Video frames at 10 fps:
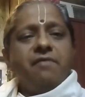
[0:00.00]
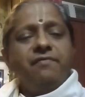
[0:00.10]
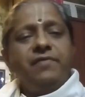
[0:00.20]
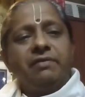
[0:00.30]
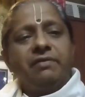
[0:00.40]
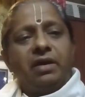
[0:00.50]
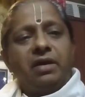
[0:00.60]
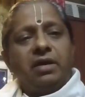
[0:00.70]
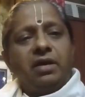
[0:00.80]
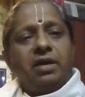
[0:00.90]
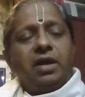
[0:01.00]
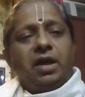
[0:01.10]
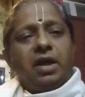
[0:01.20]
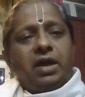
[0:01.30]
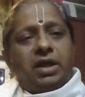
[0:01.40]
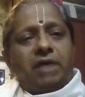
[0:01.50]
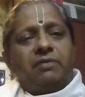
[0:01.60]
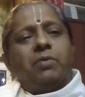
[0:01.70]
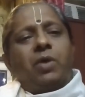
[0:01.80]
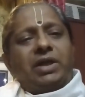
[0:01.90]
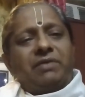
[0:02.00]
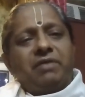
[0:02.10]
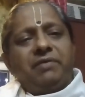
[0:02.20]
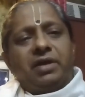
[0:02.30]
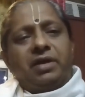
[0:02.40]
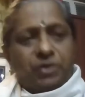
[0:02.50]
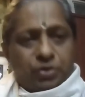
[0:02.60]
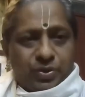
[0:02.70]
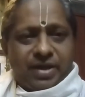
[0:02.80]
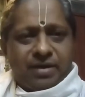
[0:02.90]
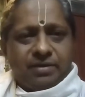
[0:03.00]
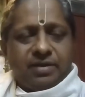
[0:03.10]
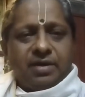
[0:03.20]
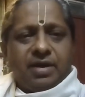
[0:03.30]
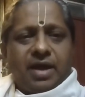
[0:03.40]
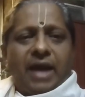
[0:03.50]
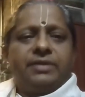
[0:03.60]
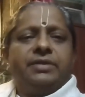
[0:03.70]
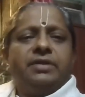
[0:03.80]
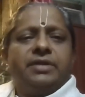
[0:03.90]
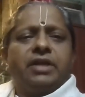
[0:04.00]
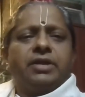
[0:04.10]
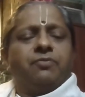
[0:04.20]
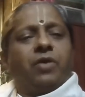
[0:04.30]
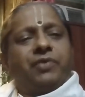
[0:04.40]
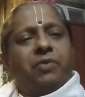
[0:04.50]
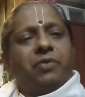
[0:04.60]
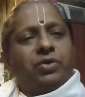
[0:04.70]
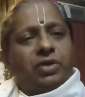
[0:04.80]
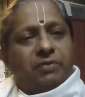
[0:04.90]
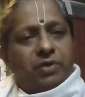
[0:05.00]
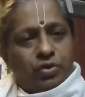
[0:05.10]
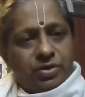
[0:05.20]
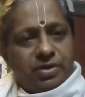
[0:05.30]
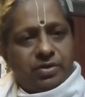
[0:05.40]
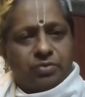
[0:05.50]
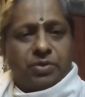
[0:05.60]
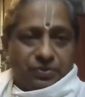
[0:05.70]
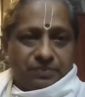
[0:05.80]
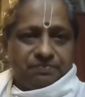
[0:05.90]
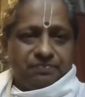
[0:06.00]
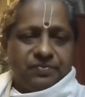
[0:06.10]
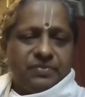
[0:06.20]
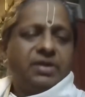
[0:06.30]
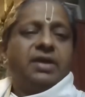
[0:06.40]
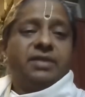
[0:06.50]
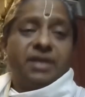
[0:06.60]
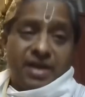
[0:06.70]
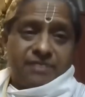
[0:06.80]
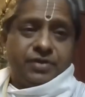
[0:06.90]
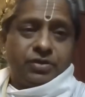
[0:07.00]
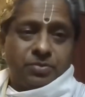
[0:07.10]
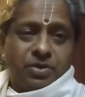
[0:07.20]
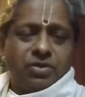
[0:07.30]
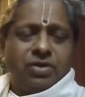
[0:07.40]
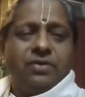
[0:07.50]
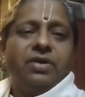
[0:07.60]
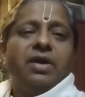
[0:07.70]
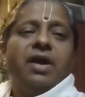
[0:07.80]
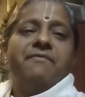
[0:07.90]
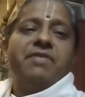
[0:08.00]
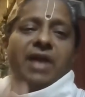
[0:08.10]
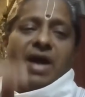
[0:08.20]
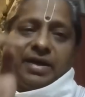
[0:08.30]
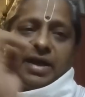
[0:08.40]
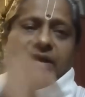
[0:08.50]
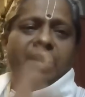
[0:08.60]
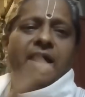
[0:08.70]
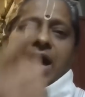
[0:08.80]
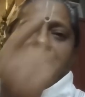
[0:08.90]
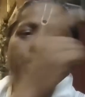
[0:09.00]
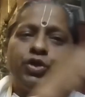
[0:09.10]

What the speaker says: we will cover whatever we cover today and take up what we want to cover tomorrow. The day after tomorrow, we will again have a